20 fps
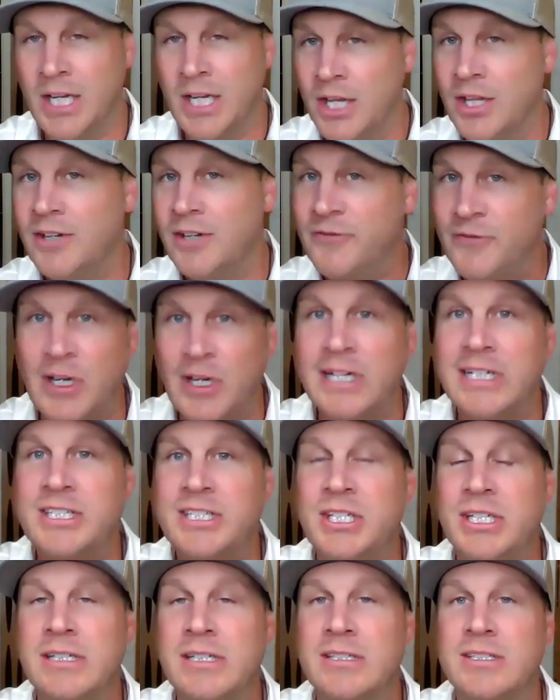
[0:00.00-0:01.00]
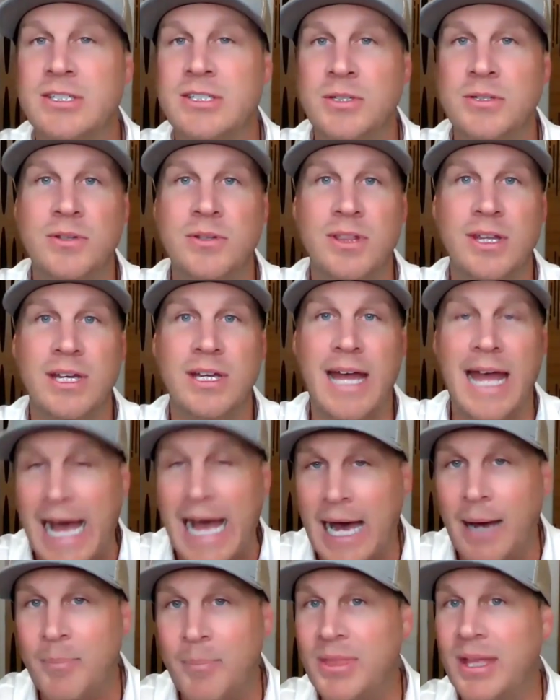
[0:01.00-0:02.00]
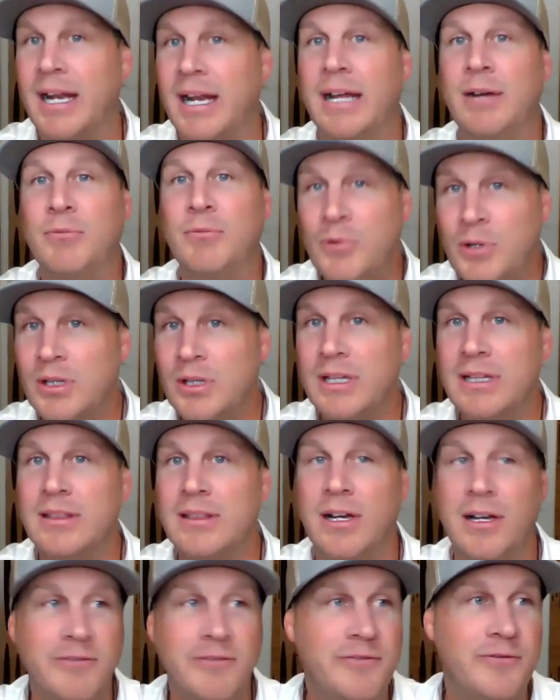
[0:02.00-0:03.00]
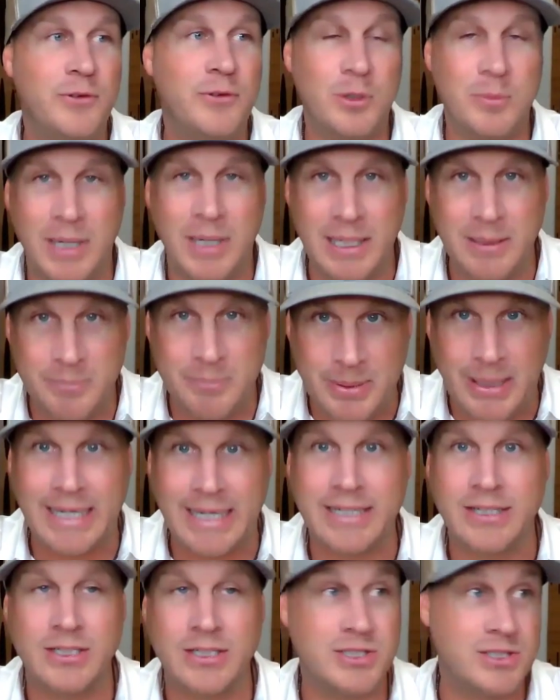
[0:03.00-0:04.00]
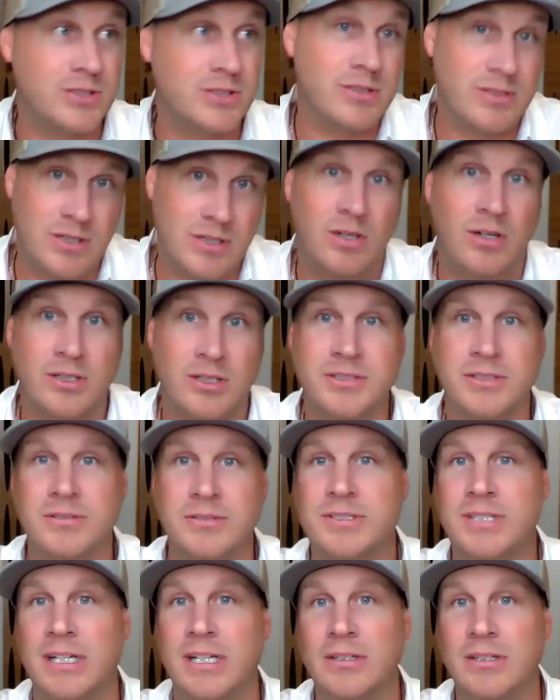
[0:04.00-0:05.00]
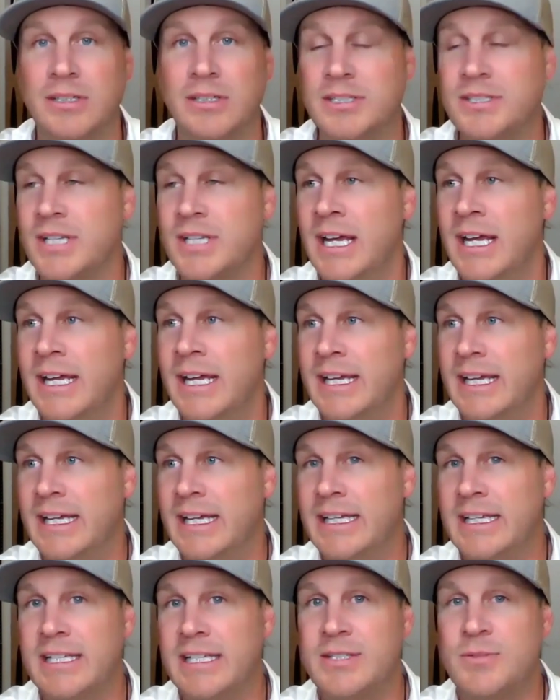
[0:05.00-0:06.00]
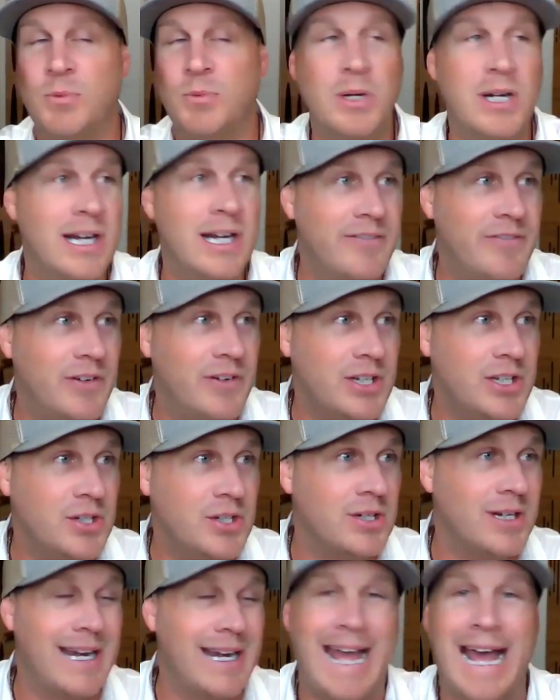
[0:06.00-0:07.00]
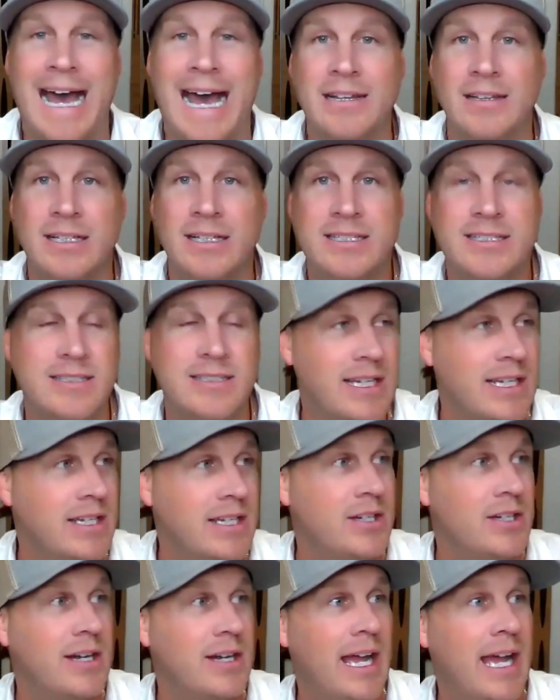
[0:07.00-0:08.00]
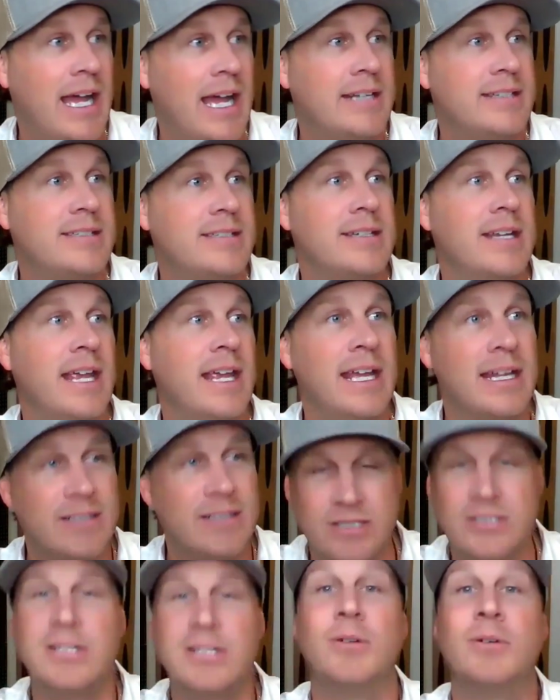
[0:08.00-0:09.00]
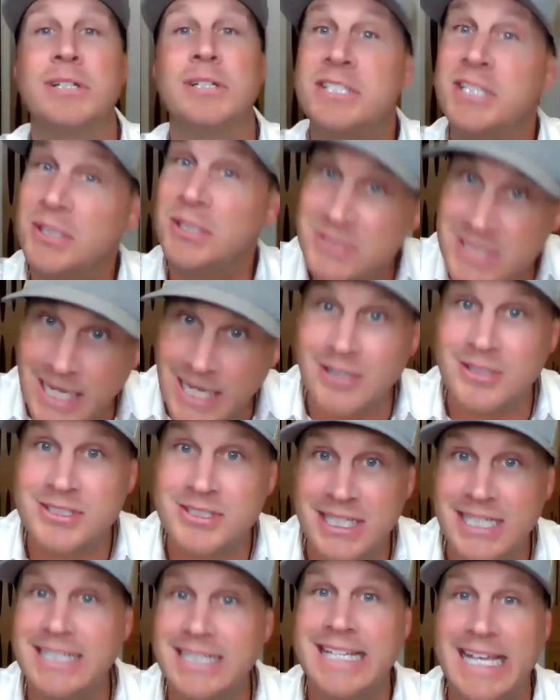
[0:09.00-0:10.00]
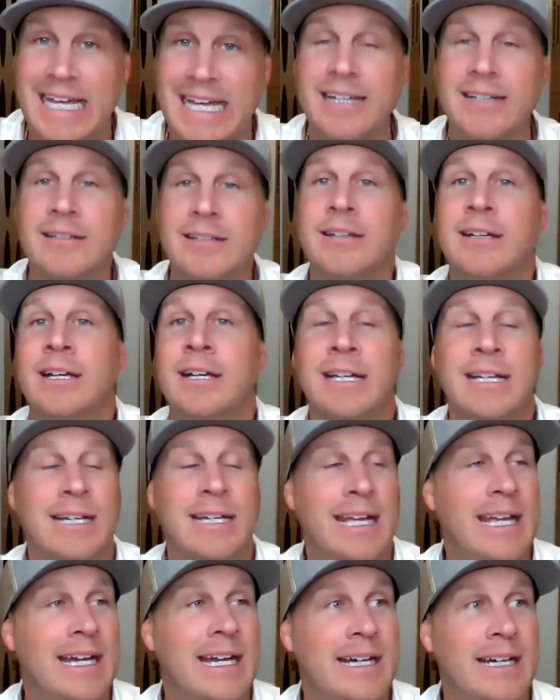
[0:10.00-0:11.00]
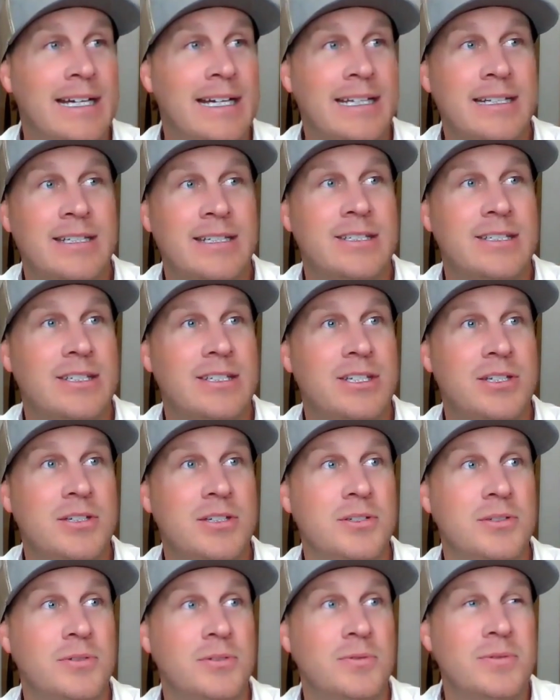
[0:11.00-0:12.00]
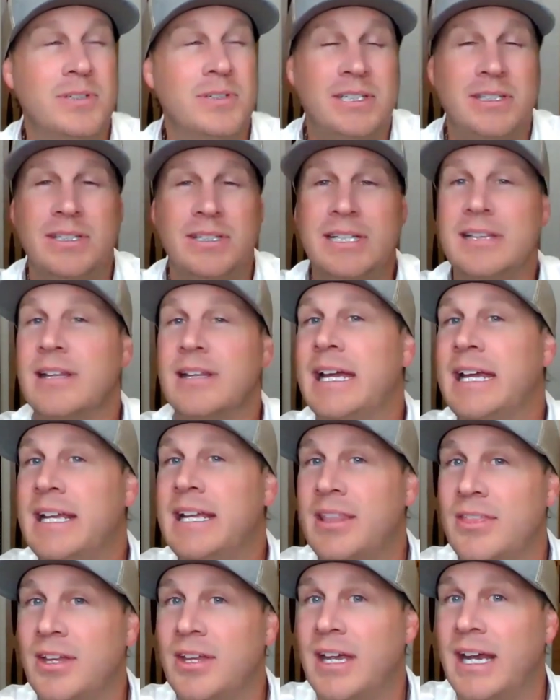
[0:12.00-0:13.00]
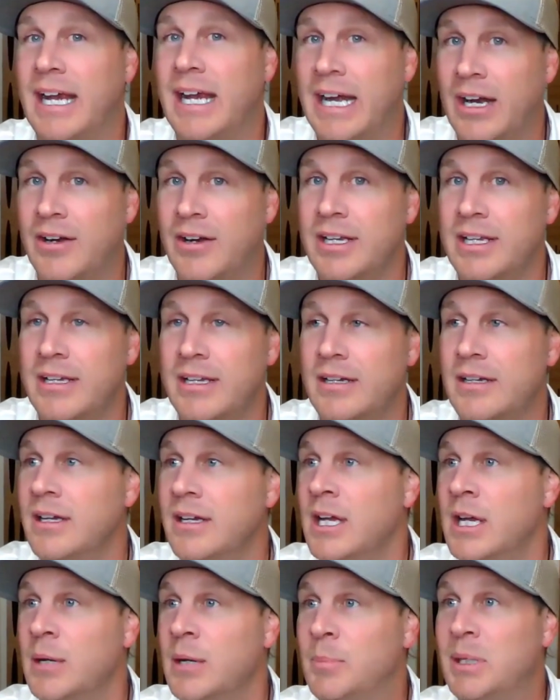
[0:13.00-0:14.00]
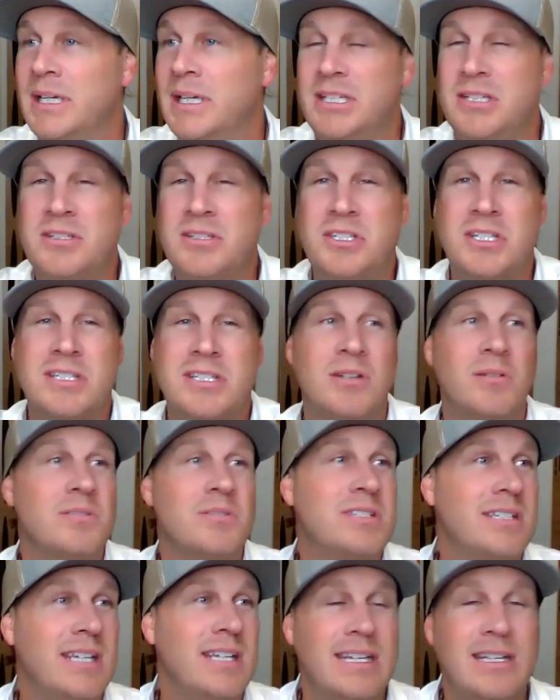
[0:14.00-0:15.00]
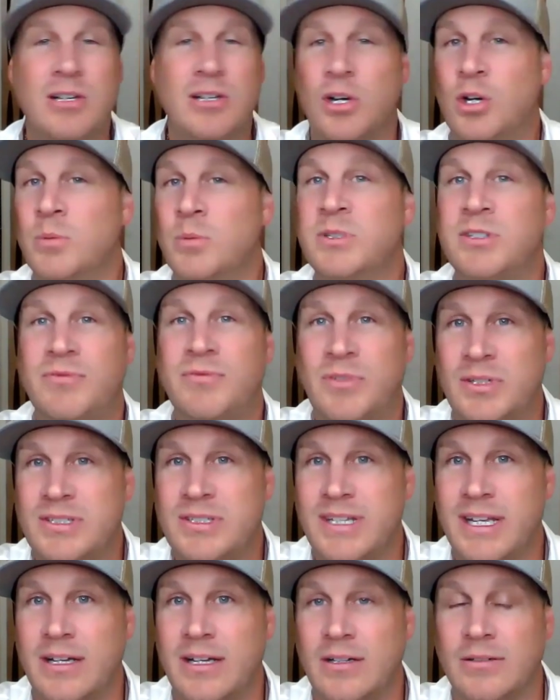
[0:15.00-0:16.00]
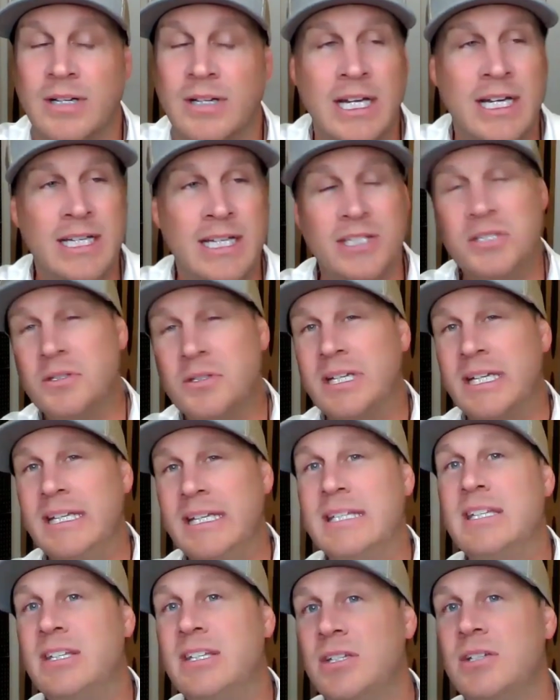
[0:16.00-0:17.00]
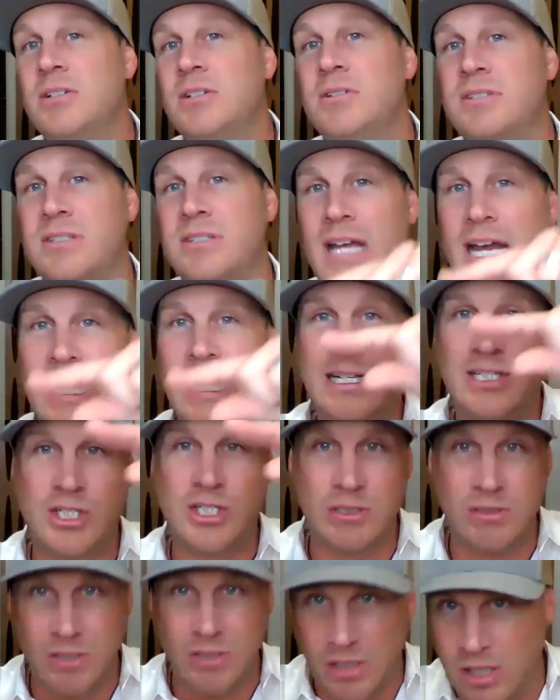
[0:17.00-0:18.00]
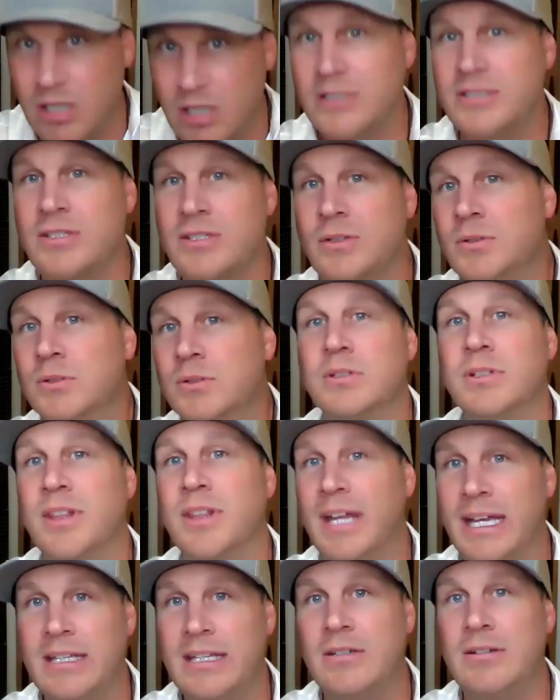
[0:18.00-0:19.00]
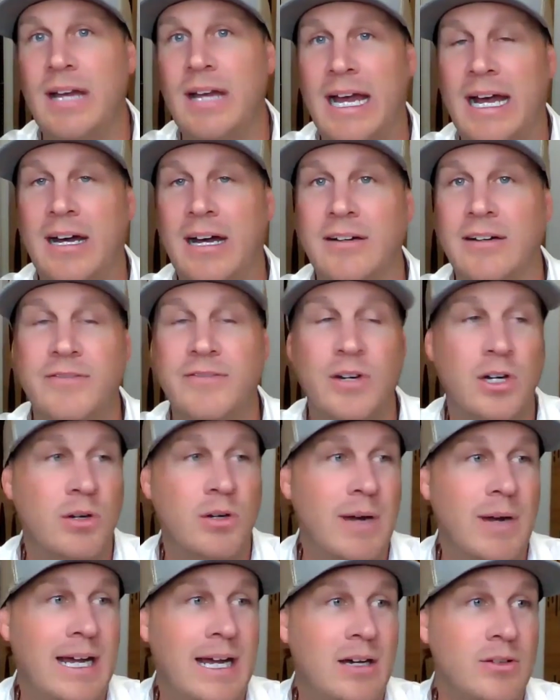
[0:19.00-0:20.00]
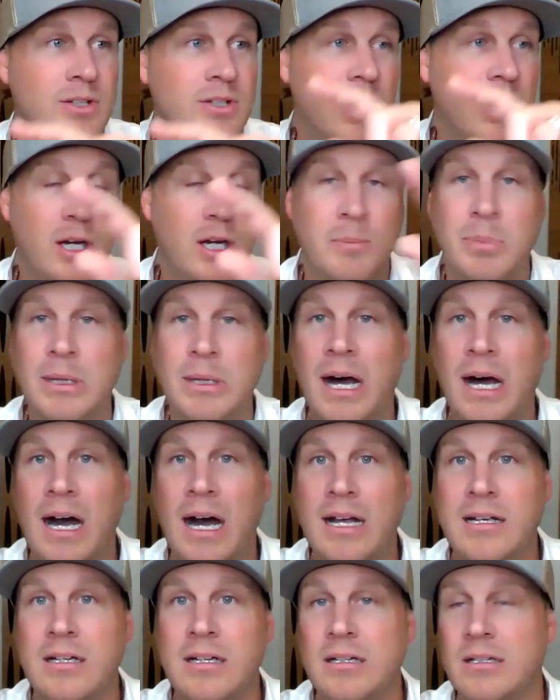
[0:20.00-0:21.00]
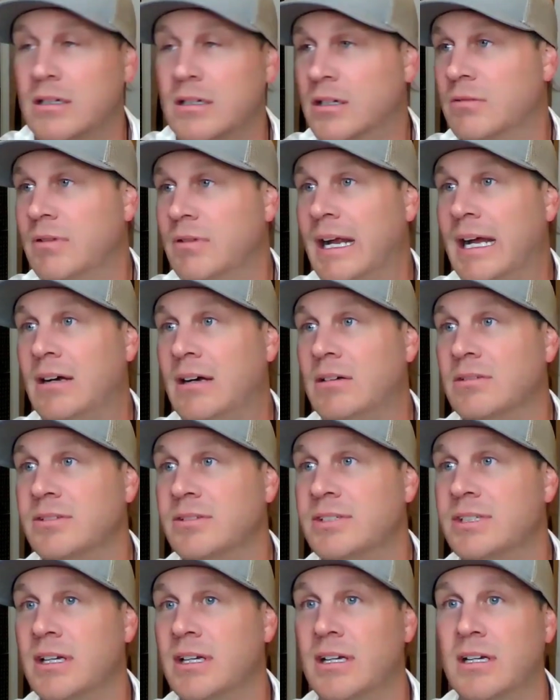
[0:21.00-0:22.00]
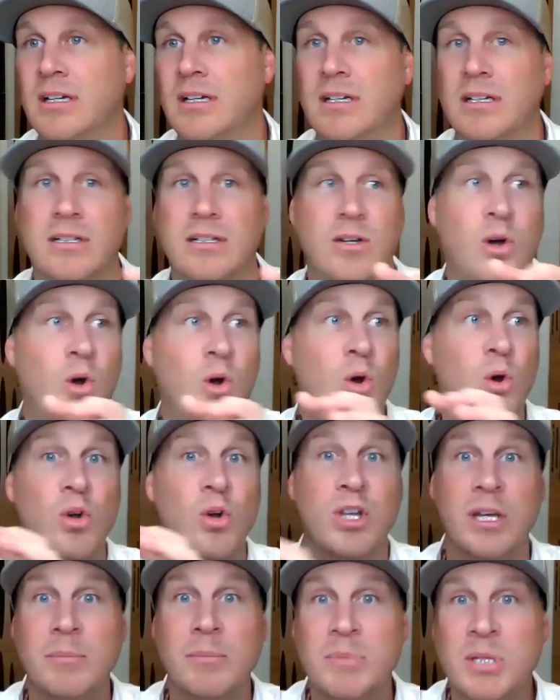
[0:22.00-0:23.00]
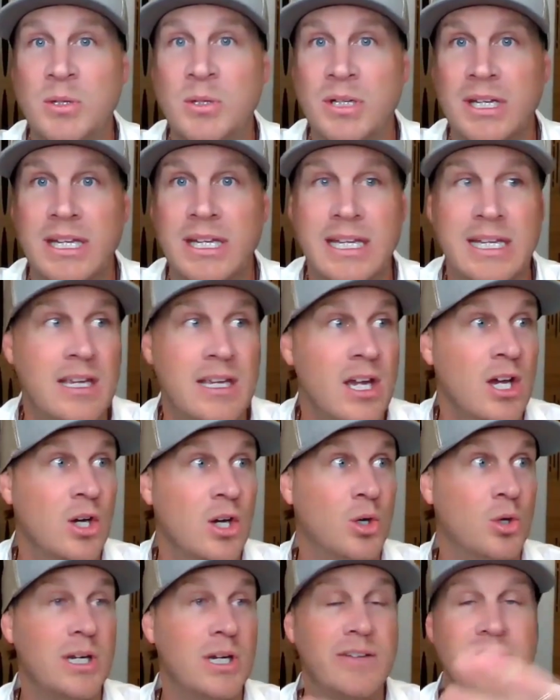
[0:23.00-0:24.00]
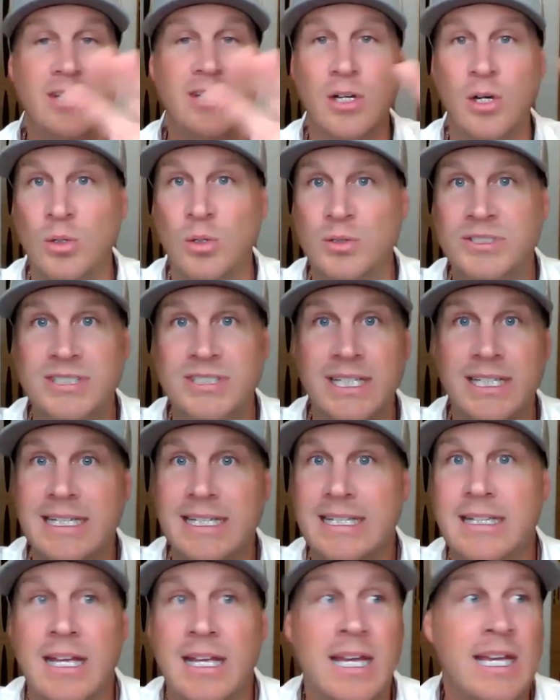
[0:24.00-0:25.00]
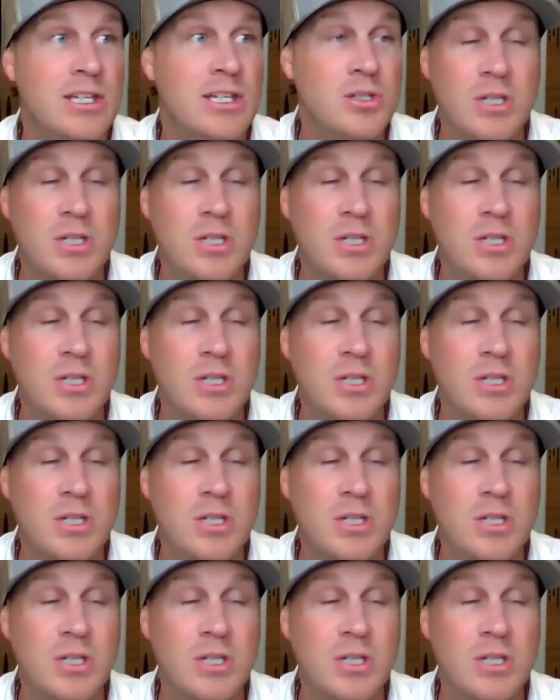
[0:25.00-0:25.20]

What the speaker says: Another function to the app that I really love for my buyers, also sellers, is wherever you're at. Let's say you're at Aunt So-and-so's house again, and you really like the area, but you just don't see any homes for sale. You can use that draw tool that you have around a block, around a whole community, or even the whole city.